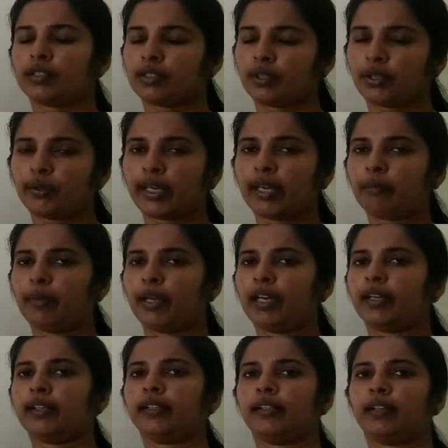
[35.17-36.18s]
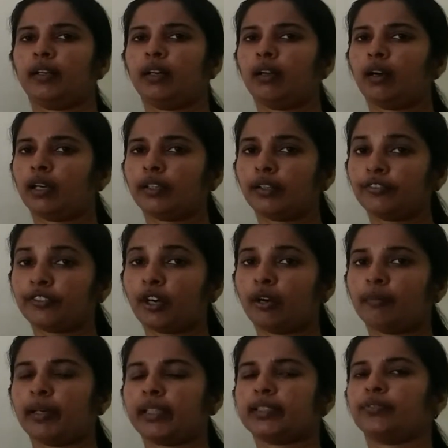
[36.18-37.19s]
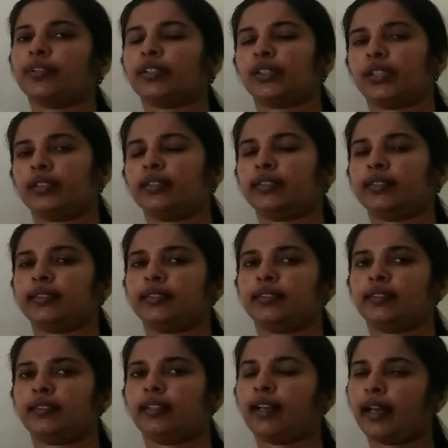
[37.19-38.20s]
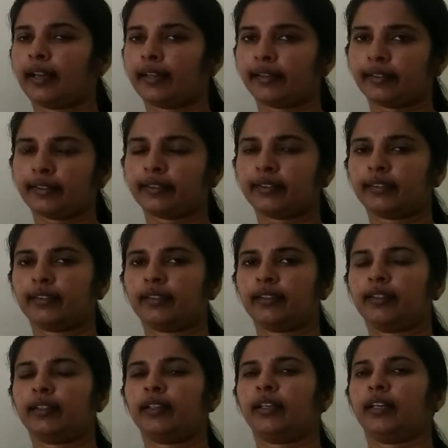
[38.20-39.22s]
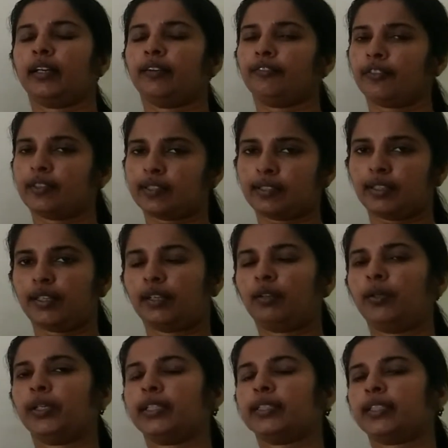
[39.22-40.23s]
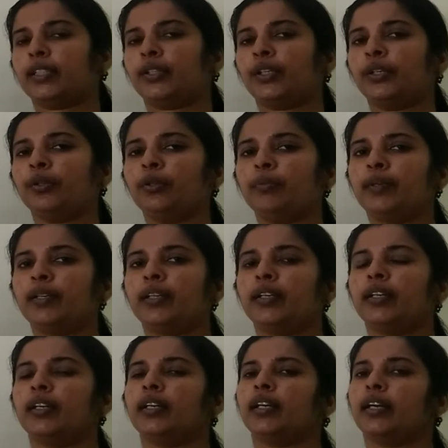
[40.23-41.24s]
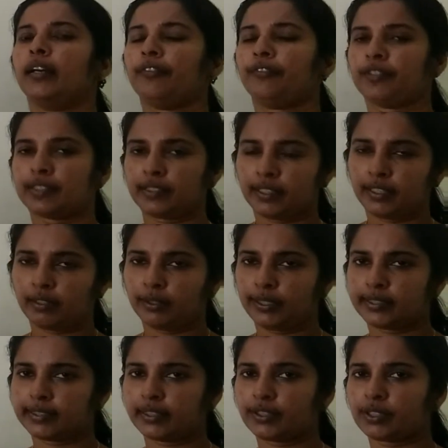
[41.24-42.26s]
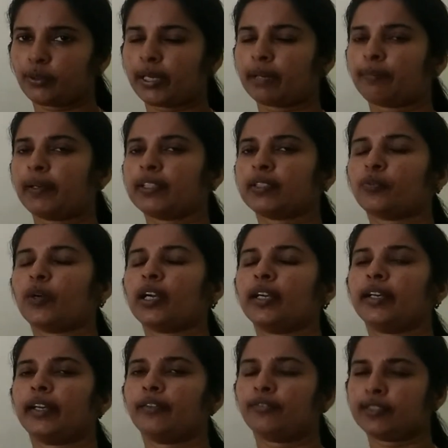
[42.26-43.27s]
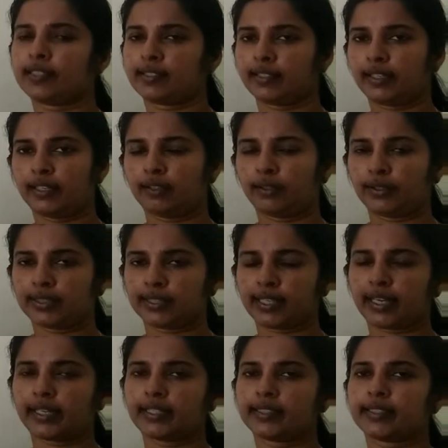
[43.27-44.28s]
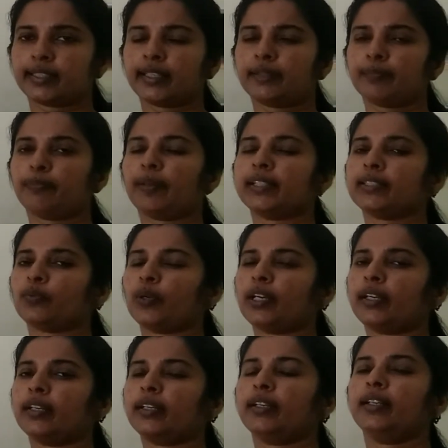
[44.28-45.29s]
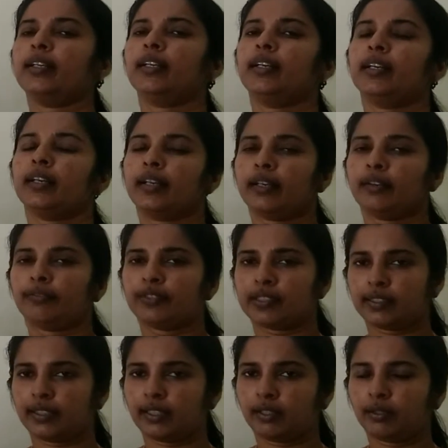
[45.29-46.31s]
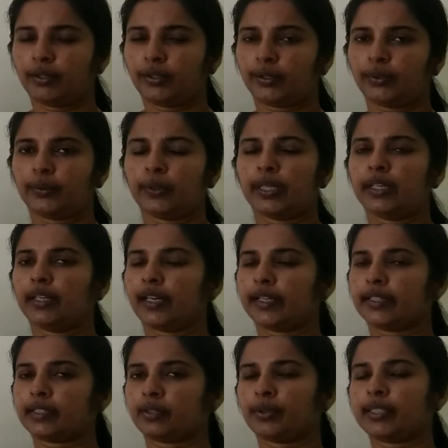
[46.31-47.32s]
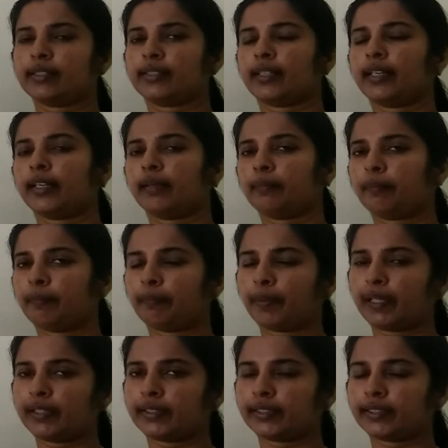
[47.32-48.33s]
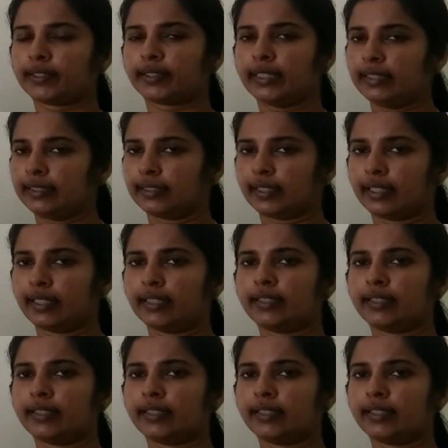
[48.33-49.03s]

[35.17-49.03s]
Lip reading: So you can make lot of complex functions like f is z equal to z cube, f is z equal to z square plus 1, f is z equal to sin z plus 1, f is z equal to e raised to z plus z,